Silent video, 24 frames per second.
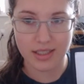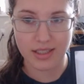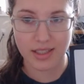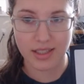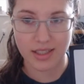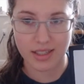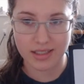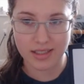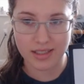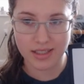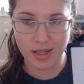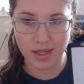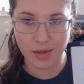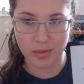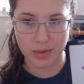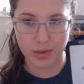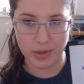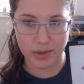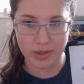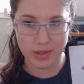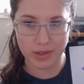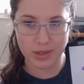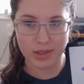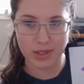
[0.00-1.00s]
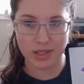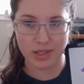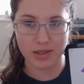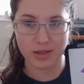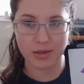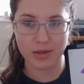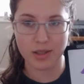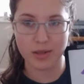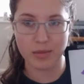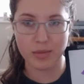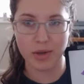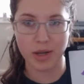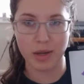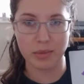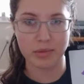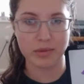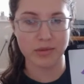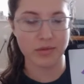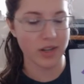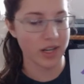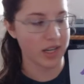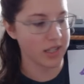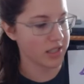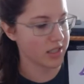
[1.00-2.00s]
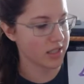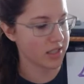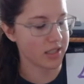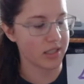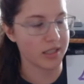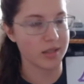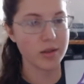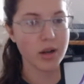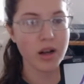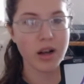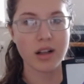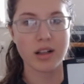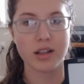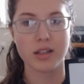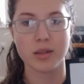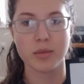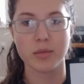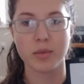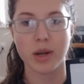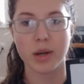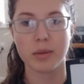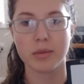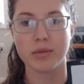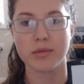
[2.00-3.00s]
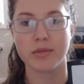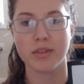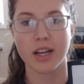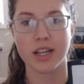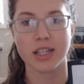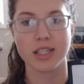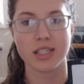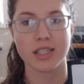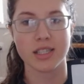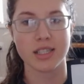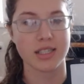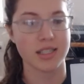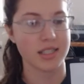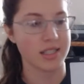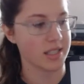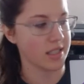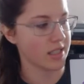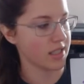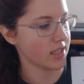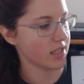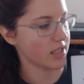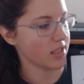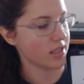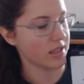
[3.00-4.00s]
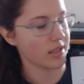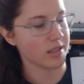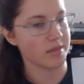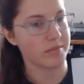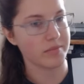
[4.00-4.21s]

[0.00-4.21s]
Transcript: this number into an improper fraction, and all an improper fraction is a